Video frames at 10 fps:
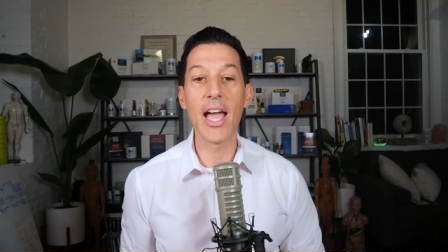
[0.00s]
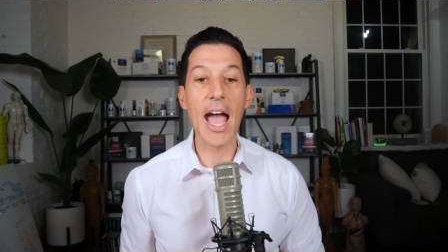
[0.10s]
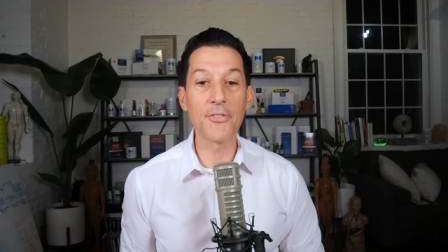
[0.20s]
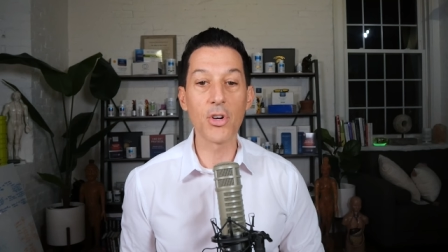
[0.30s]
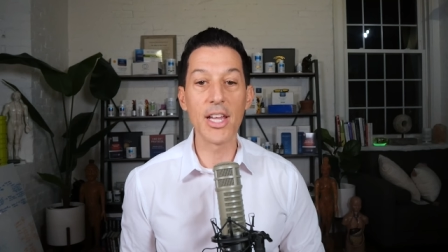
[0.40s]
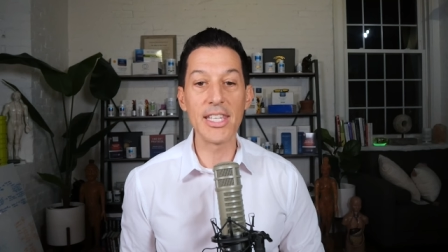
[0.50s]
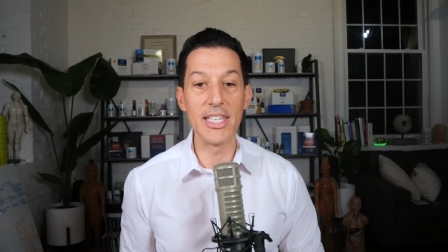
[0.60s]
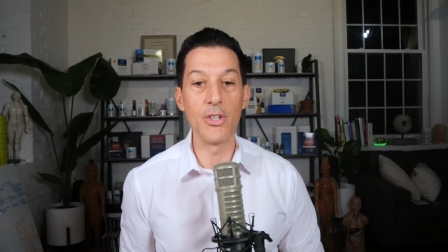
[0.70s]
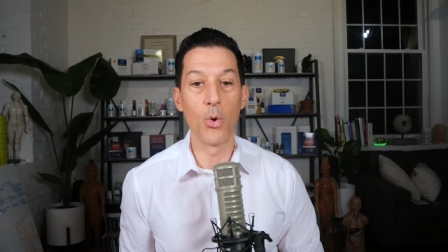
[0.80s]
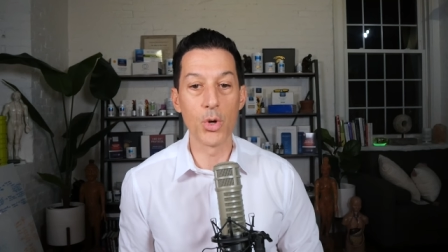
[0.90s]
after I
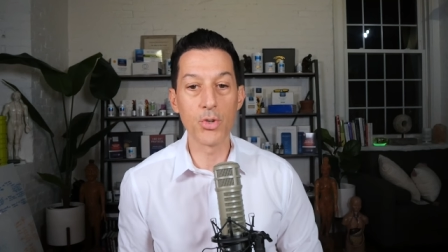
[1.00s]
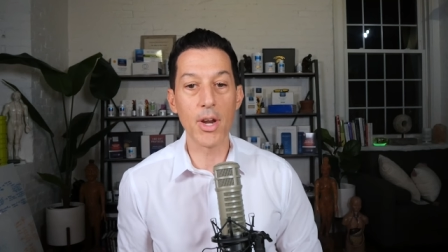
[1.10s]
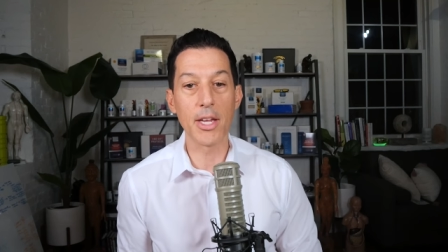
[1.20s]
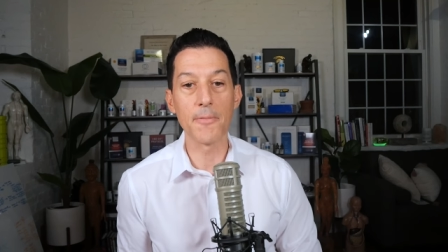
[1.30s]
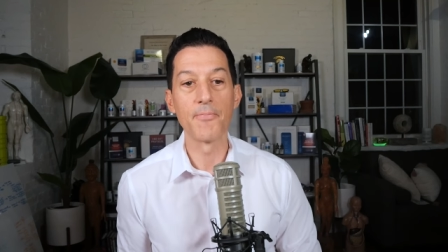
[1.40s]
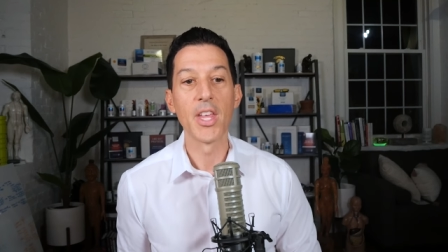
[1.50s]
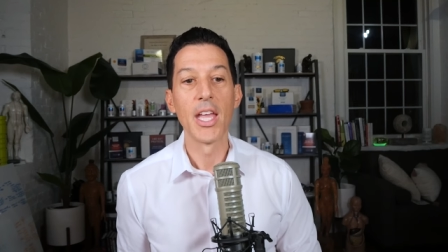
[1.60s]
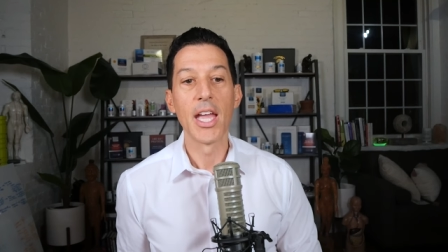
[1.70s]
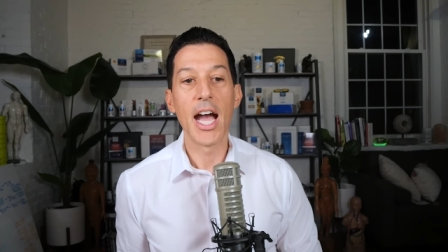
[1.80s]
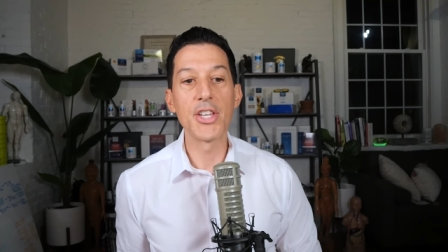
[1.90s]
eat or drink.
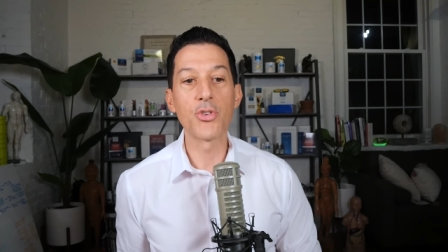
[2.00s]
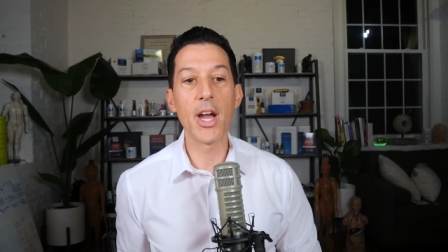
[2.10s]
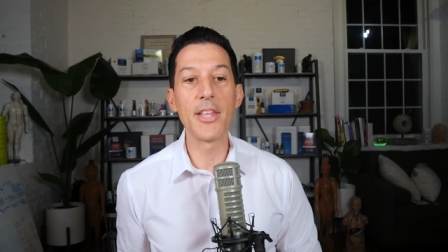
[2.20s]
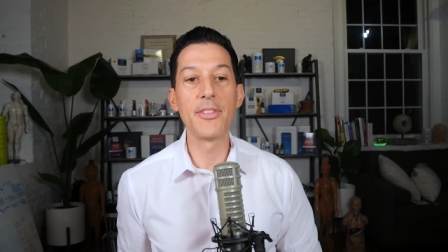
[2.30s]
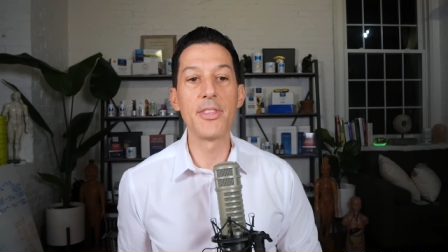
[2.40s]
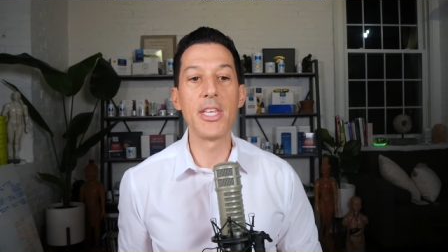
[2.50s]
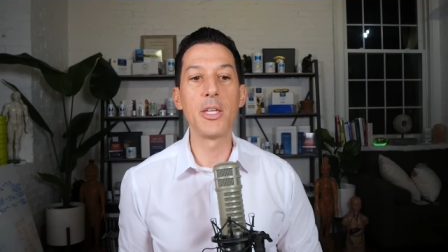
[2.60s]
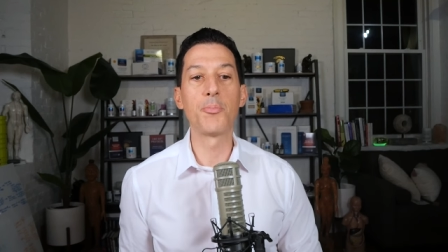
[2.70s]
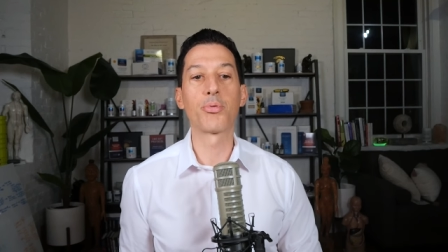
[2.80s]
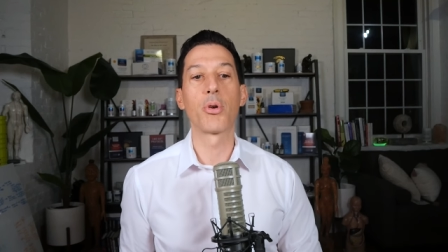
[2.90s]
I tried
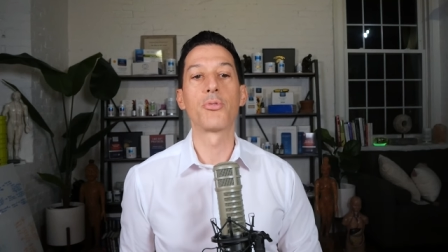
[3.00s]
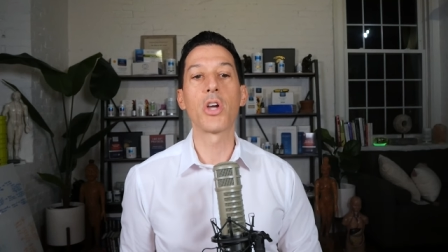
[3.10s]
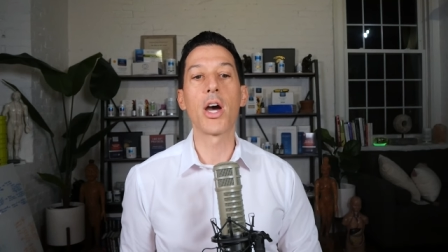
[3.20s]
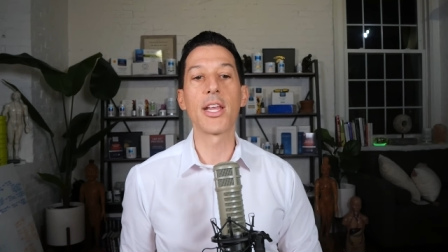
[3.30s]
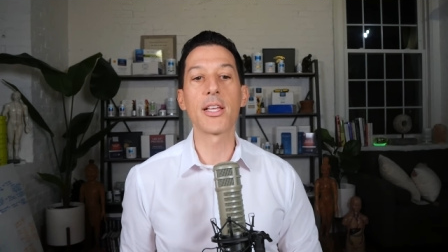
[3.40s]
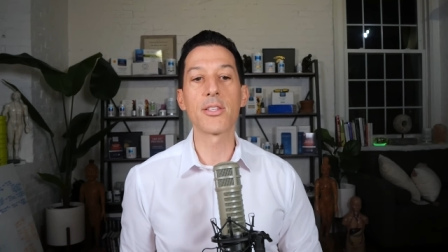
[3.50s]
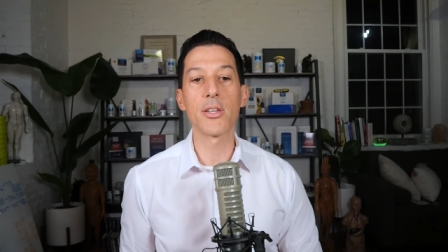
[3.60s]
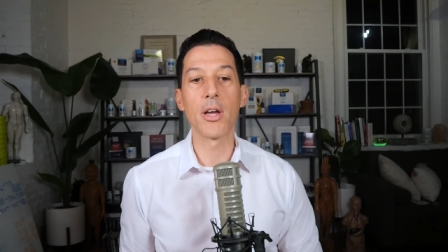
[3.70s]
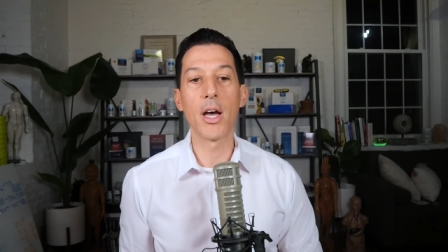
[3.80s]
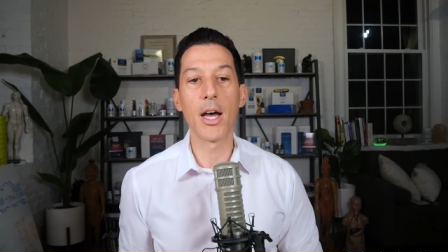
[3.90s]
the Protonics,
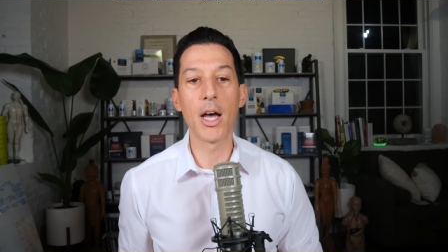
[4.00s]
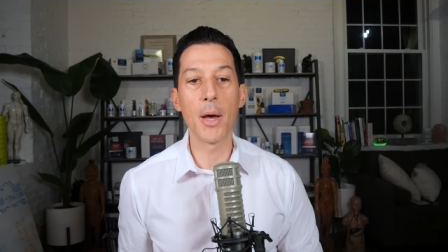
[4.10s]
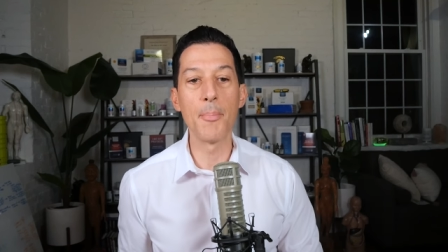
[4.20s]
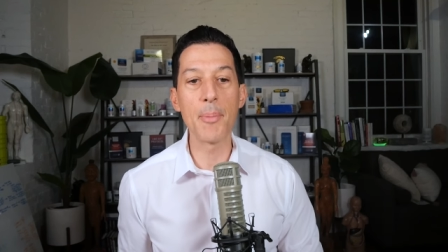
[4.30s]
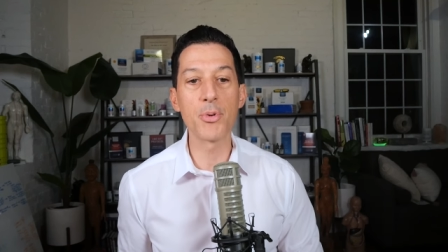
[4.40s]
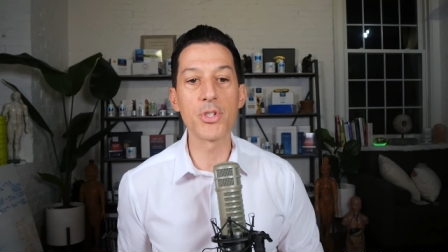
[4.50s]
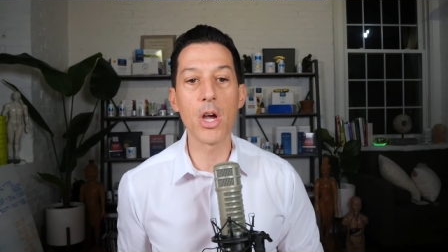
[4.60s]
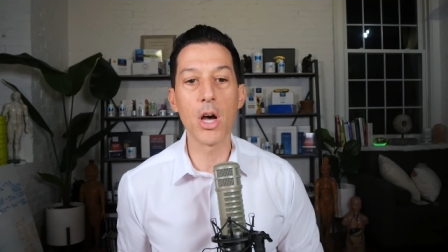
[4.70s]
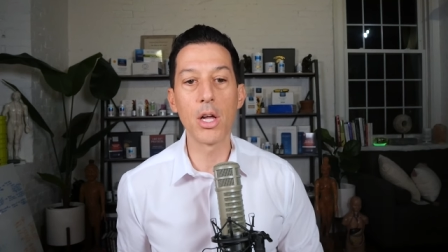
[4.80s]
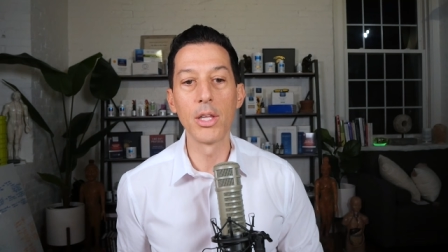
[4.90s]

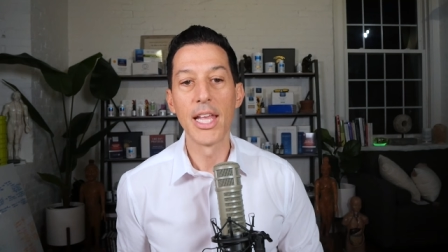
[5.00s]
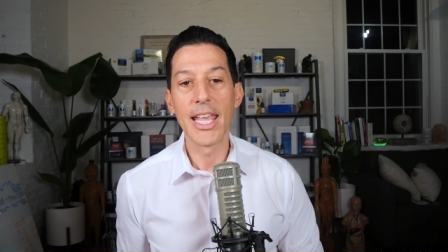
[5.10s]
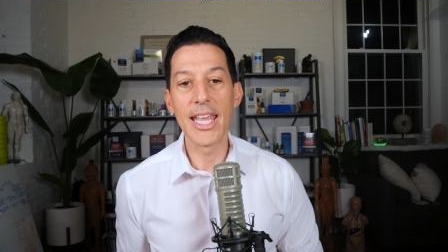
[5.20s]
omeprazole,